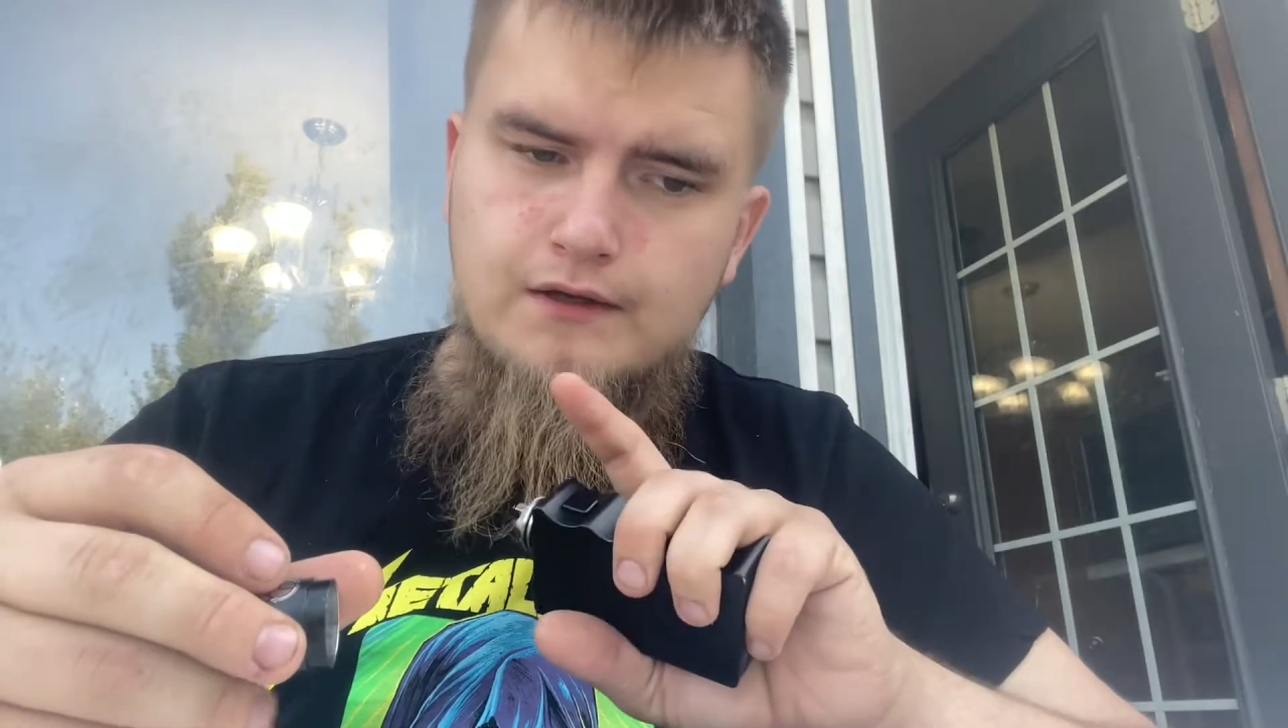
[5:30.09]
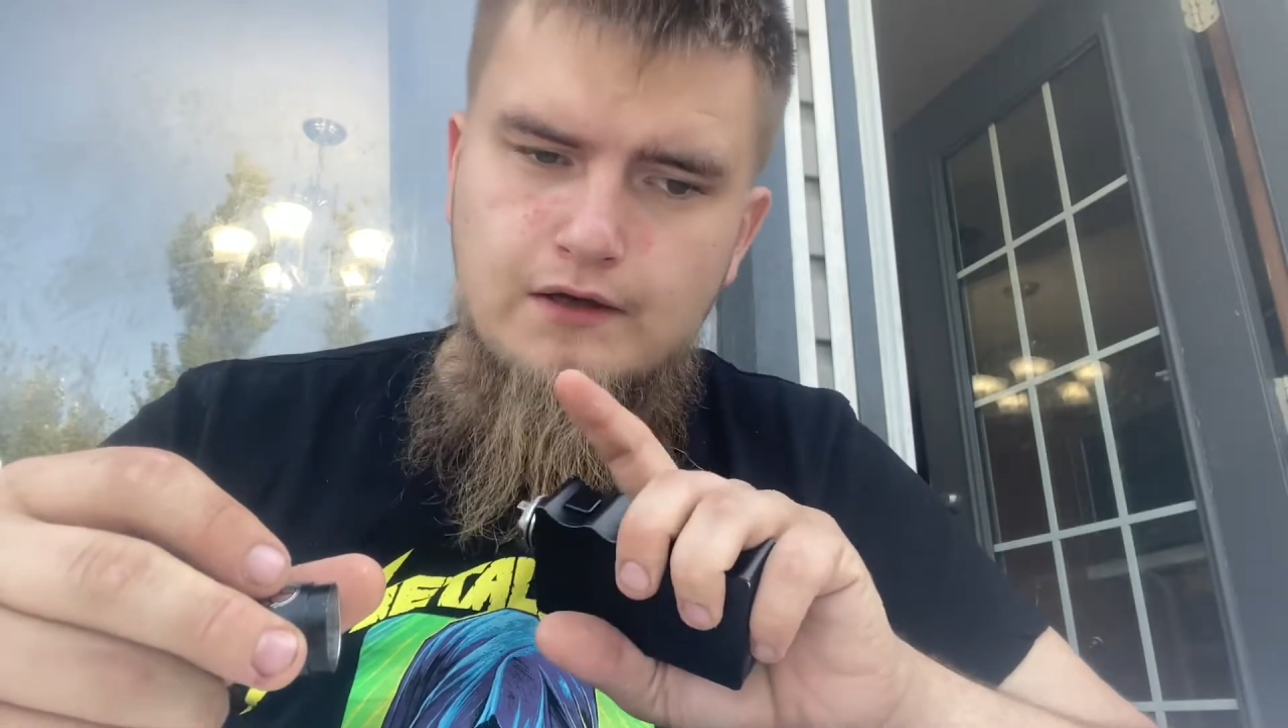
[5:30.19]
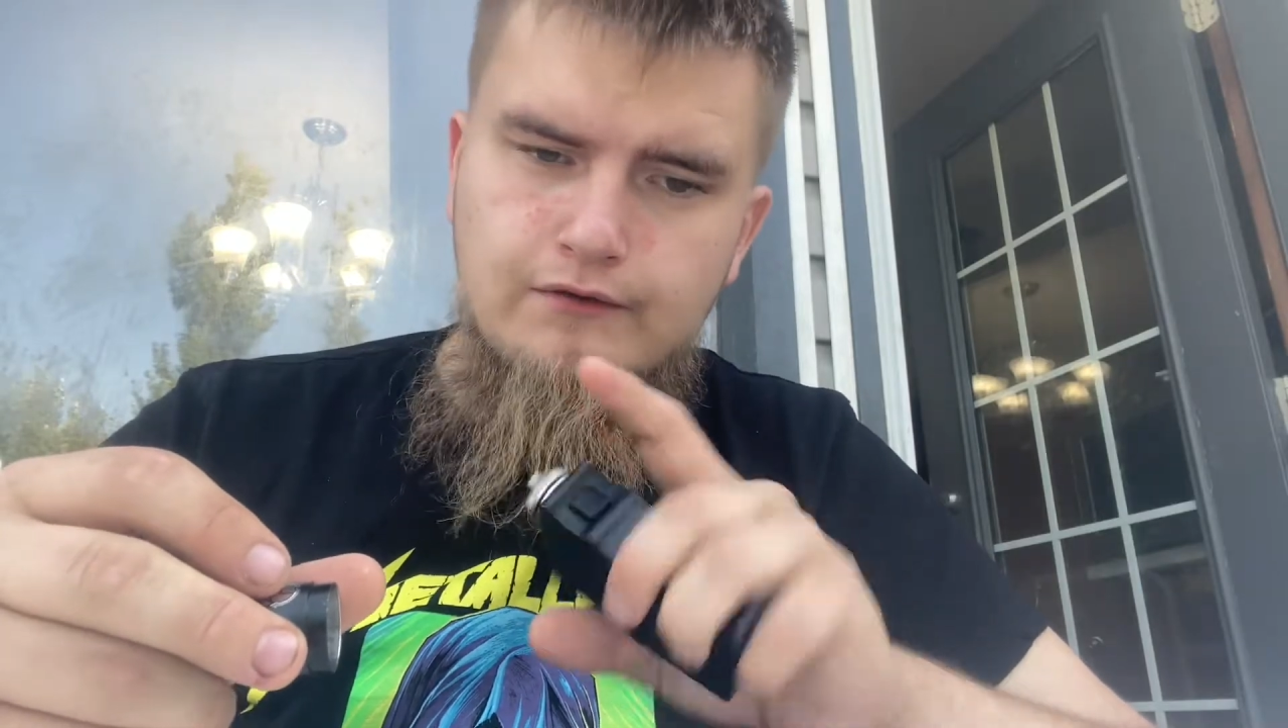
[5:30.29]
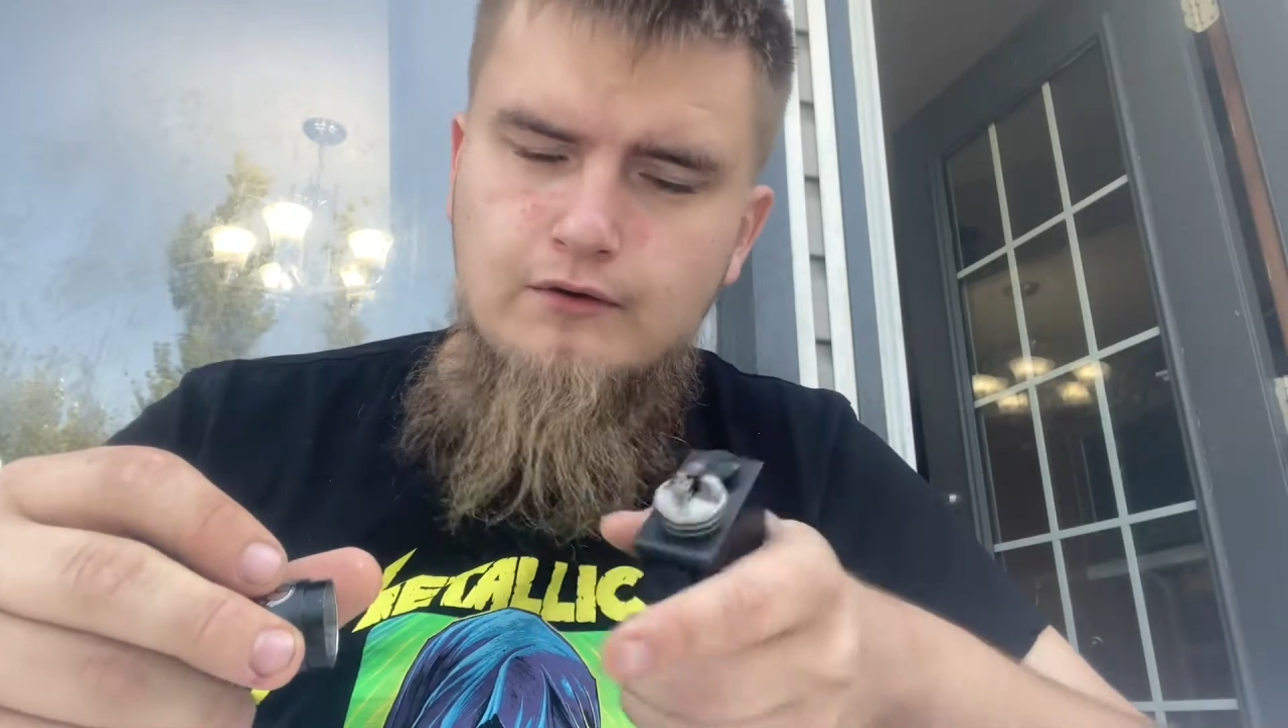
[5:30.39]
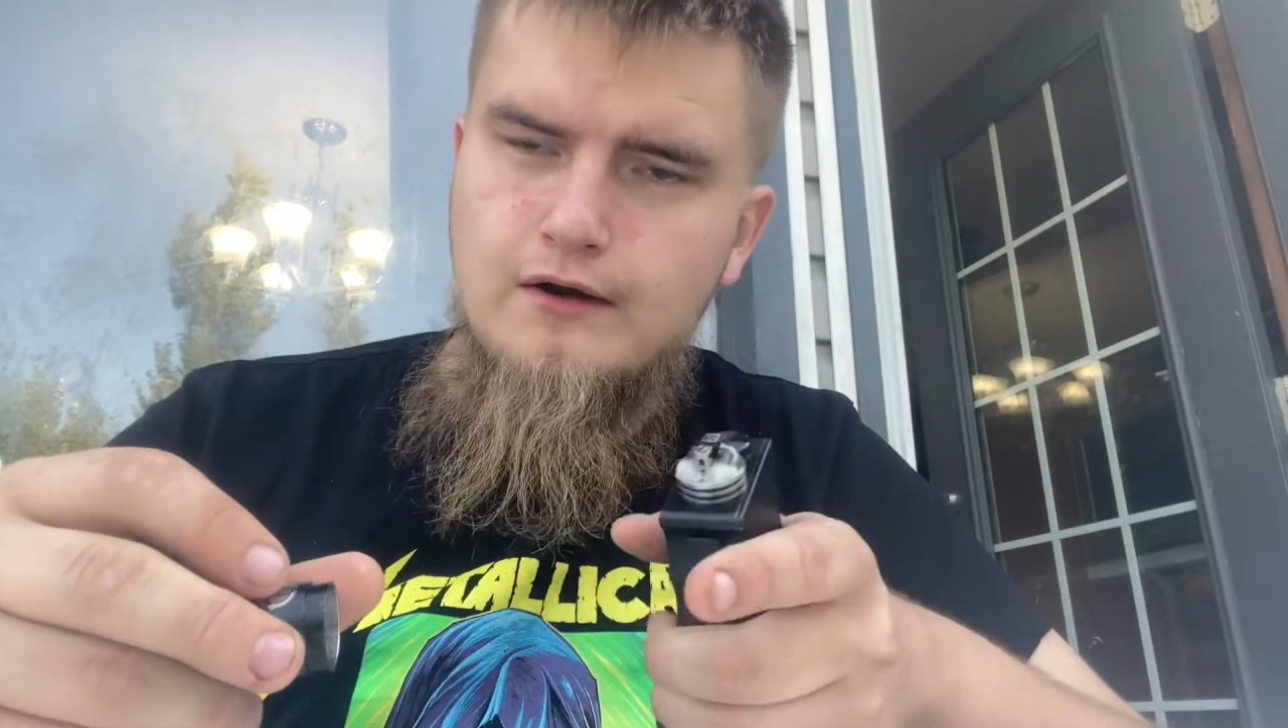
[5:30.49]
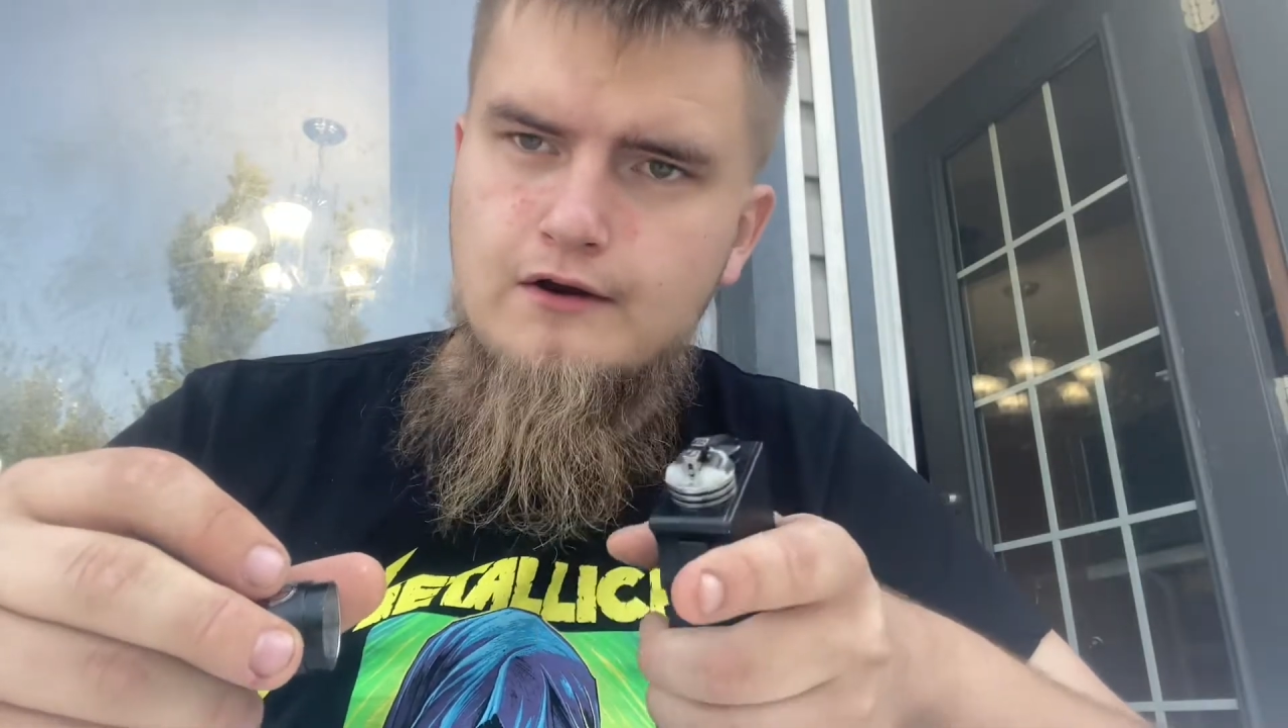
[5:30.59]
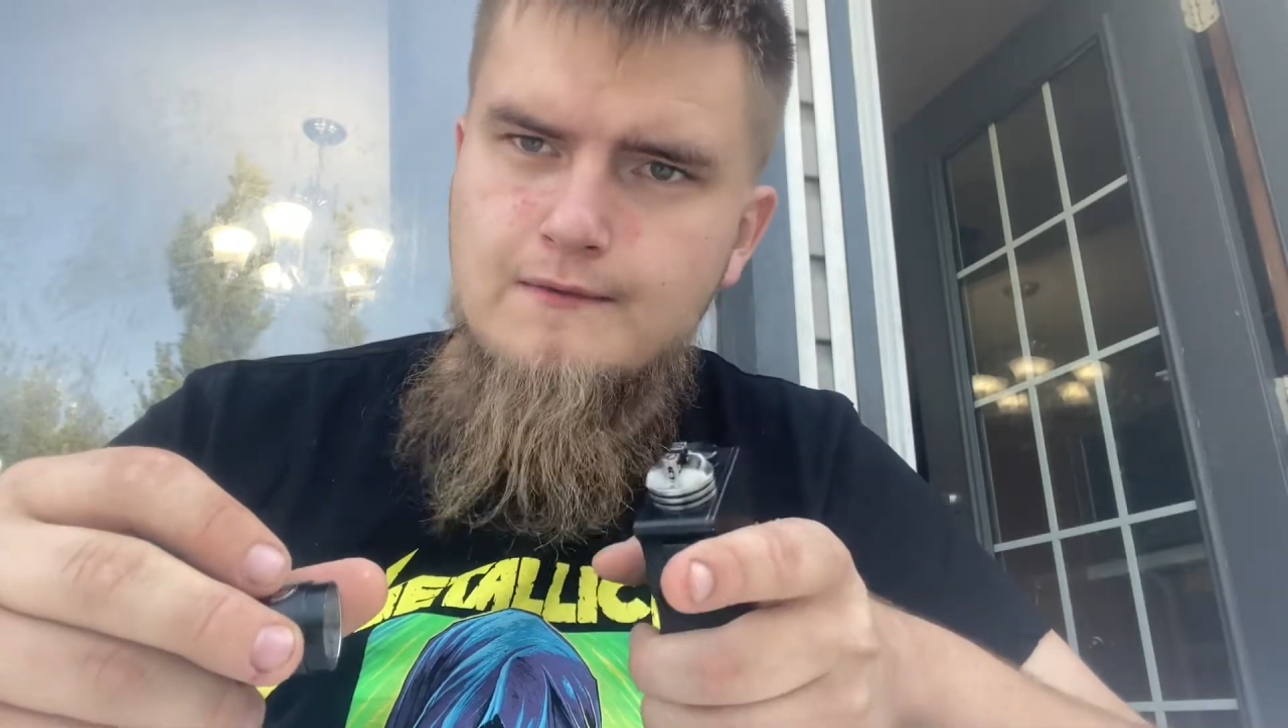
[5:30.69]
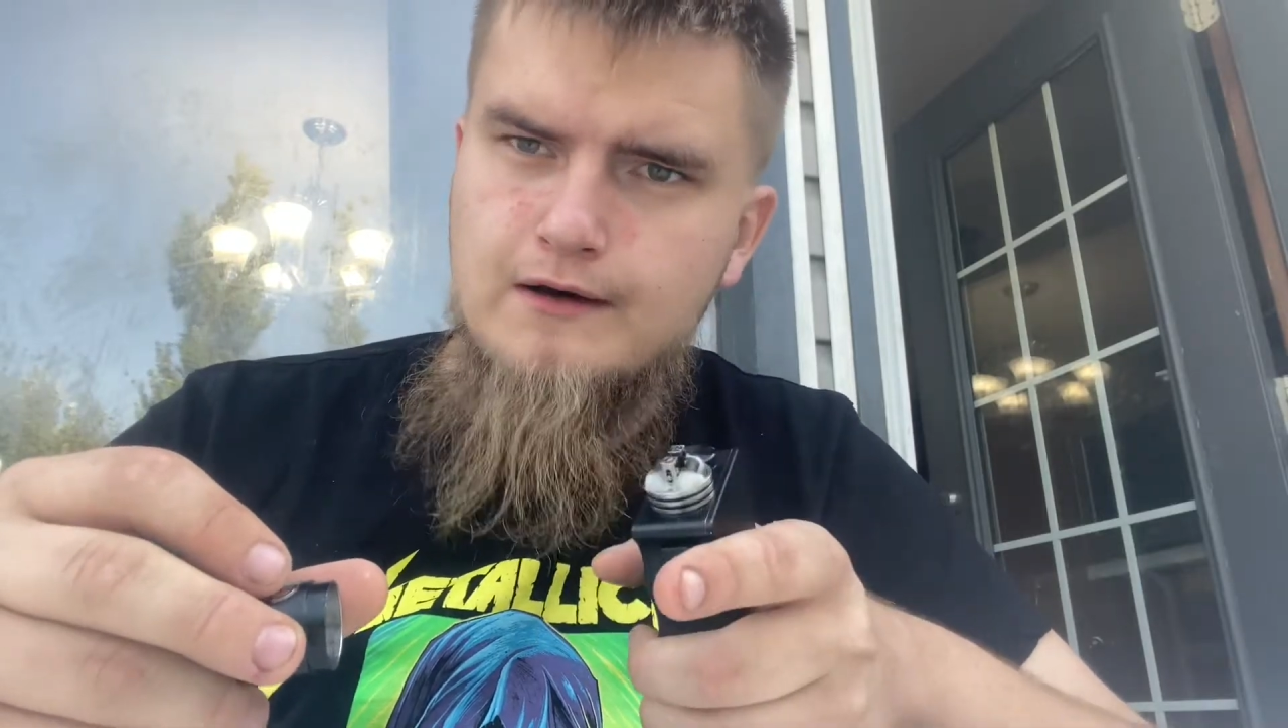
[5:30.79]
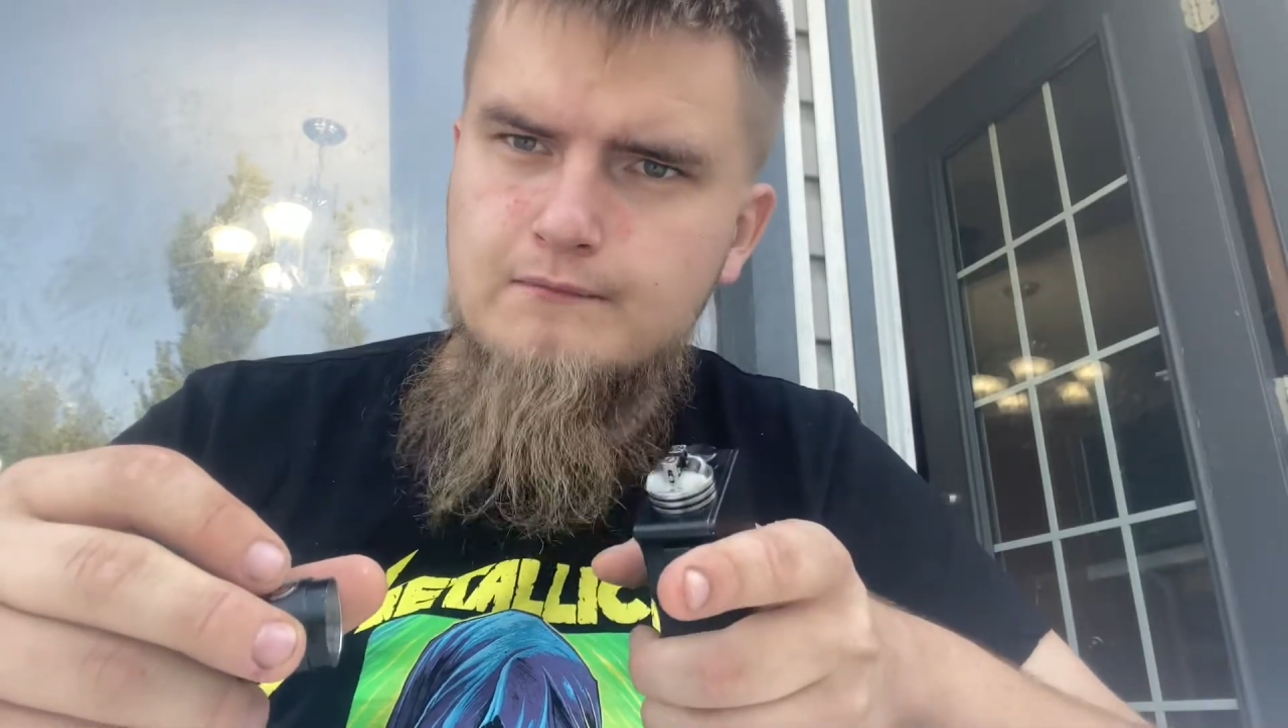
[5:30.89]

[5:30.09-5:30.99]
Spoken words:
If you get your mech